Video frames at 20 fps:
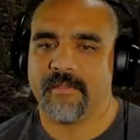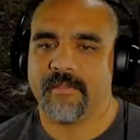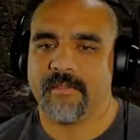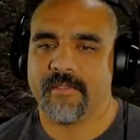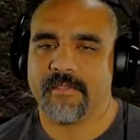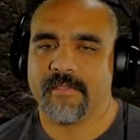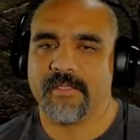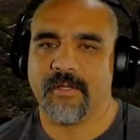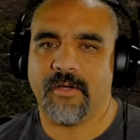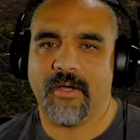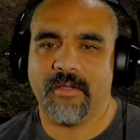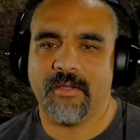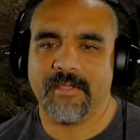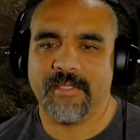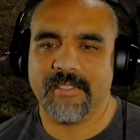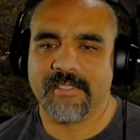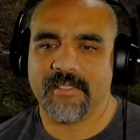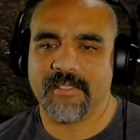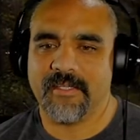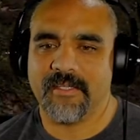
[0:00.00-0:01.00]
So all
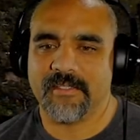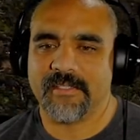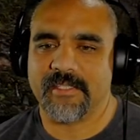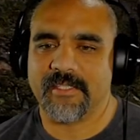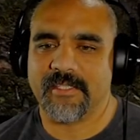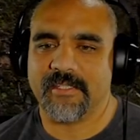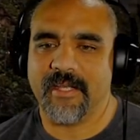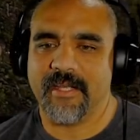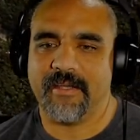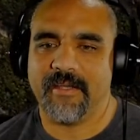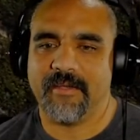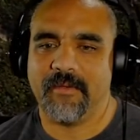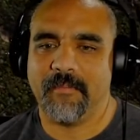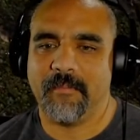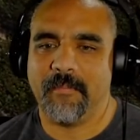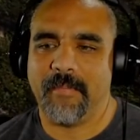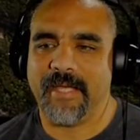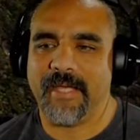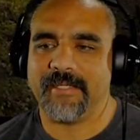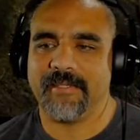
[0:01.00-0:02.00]
these logs are now
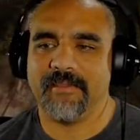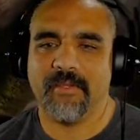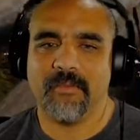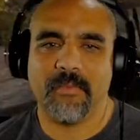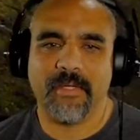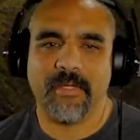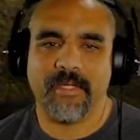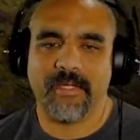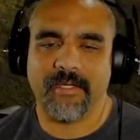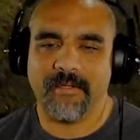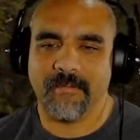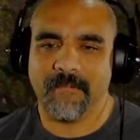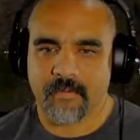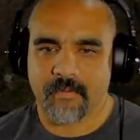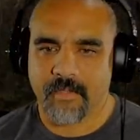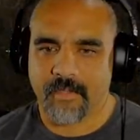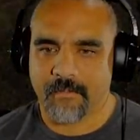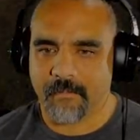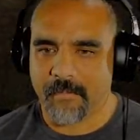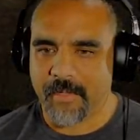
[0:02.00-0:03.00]
back in the way.
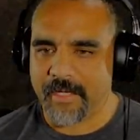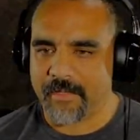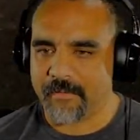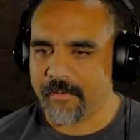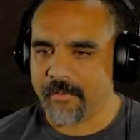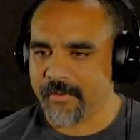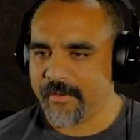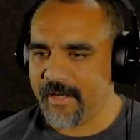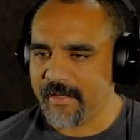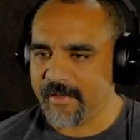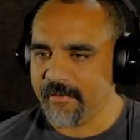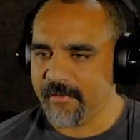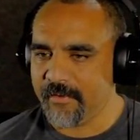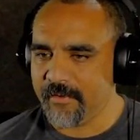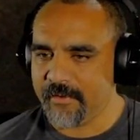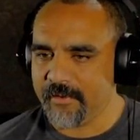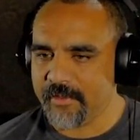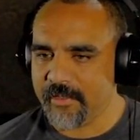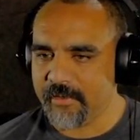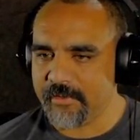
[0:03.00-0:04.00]
Okay, back with adding all
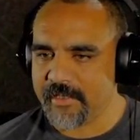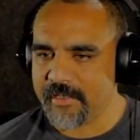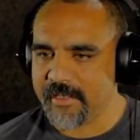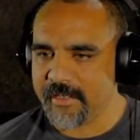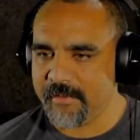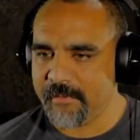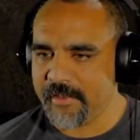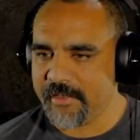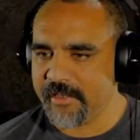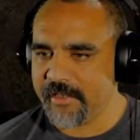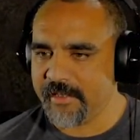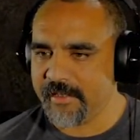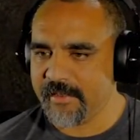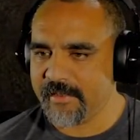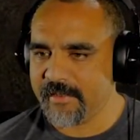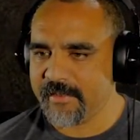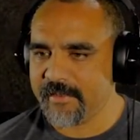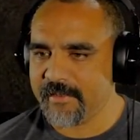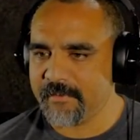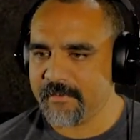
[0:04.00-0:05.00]
the ghost
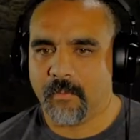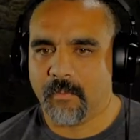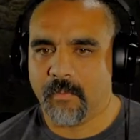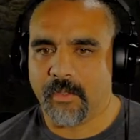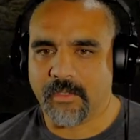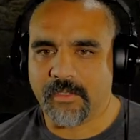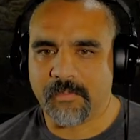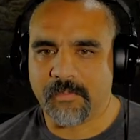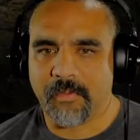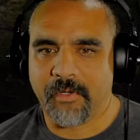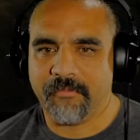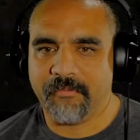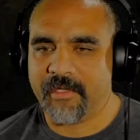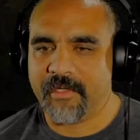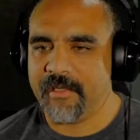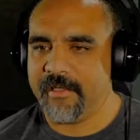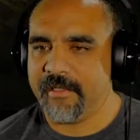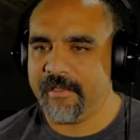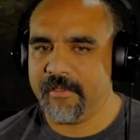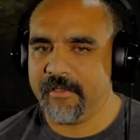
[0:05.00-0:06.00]
images. Works
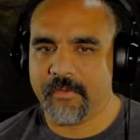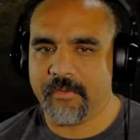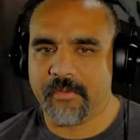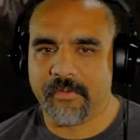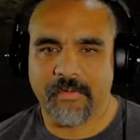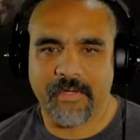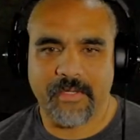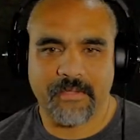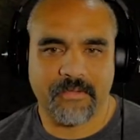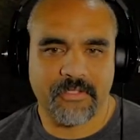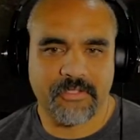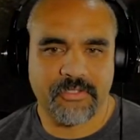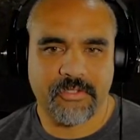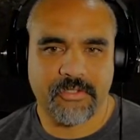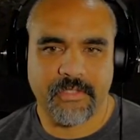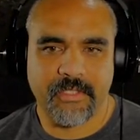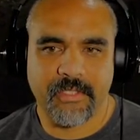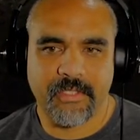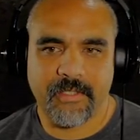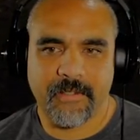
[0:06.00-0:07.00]
perfectly going around the
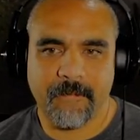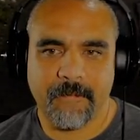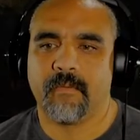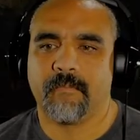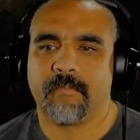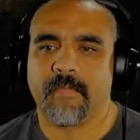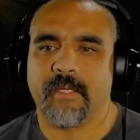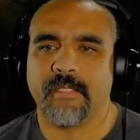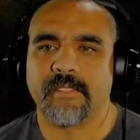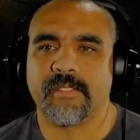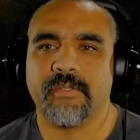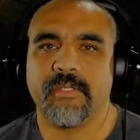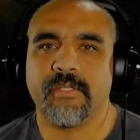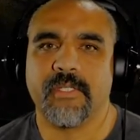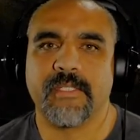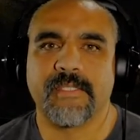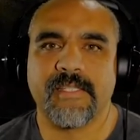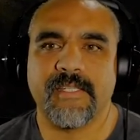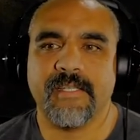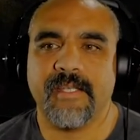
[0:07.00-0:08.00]
tree. Okay, so you
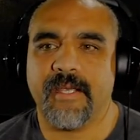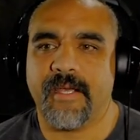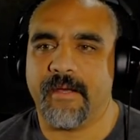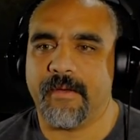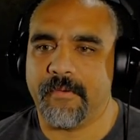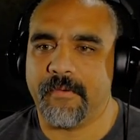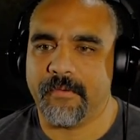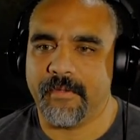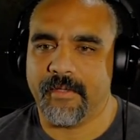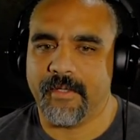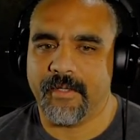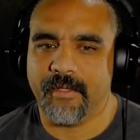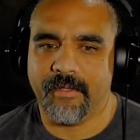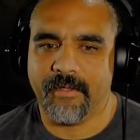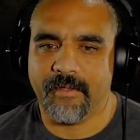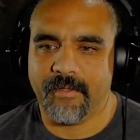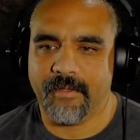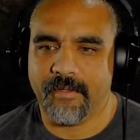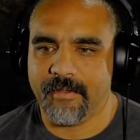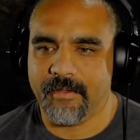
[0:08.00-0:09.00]
can see how
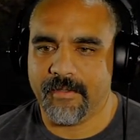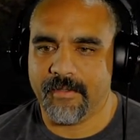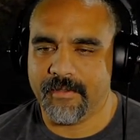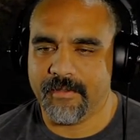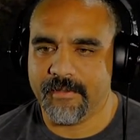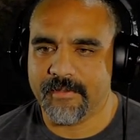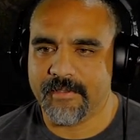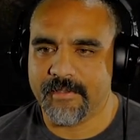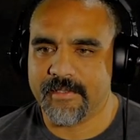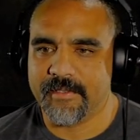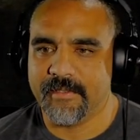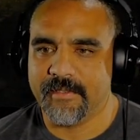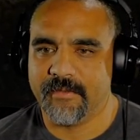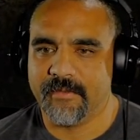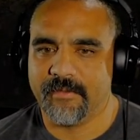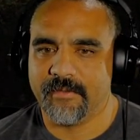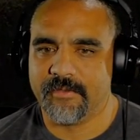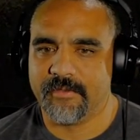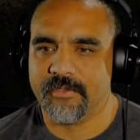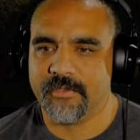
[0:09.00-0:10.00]
it is
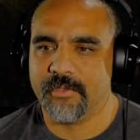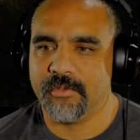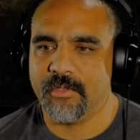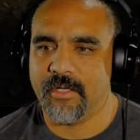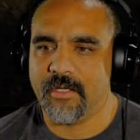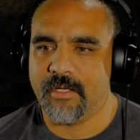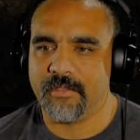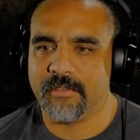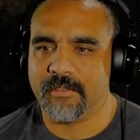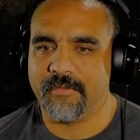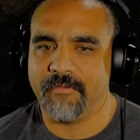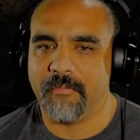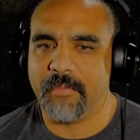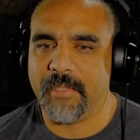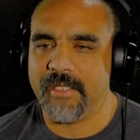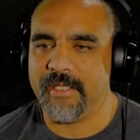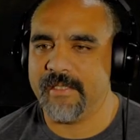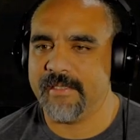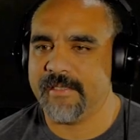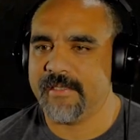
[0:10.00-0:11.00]
too long of a
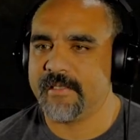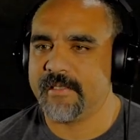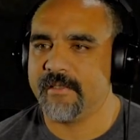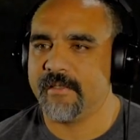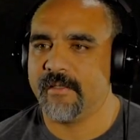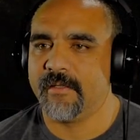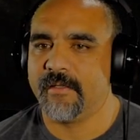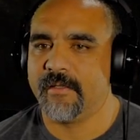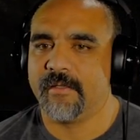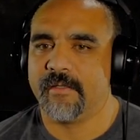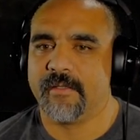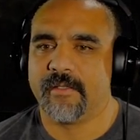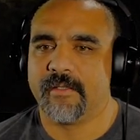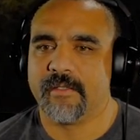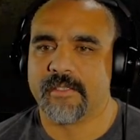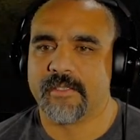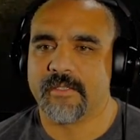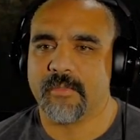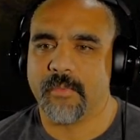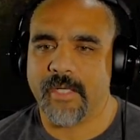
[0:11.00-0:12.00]
piece.
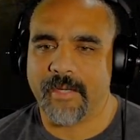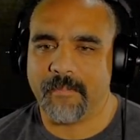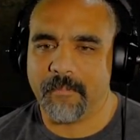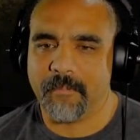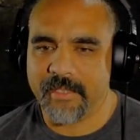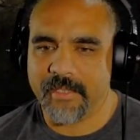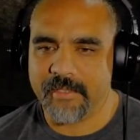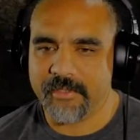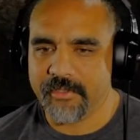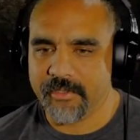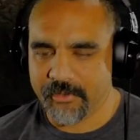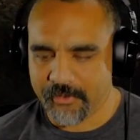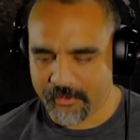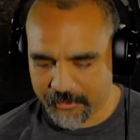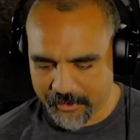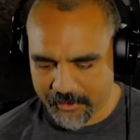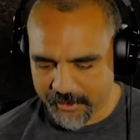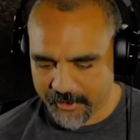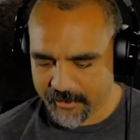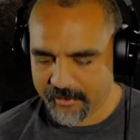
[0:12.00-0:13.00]
So what I've been
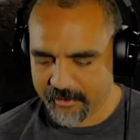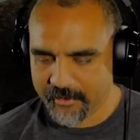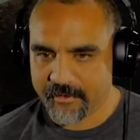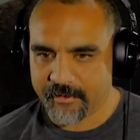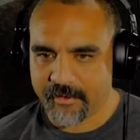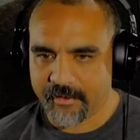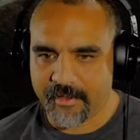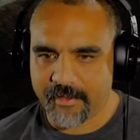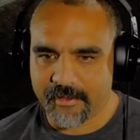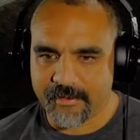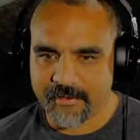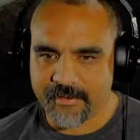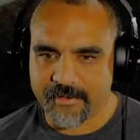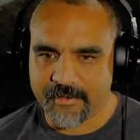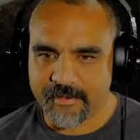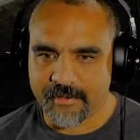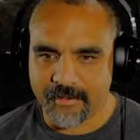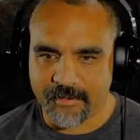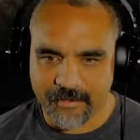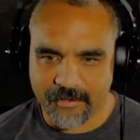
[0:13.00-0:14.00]
doing is
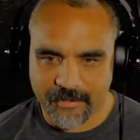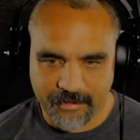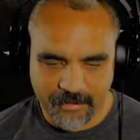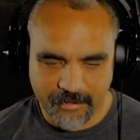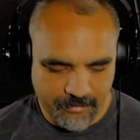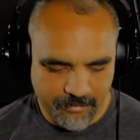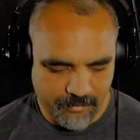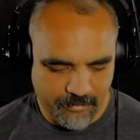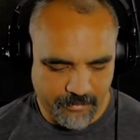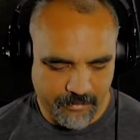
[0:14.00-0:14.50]
deleting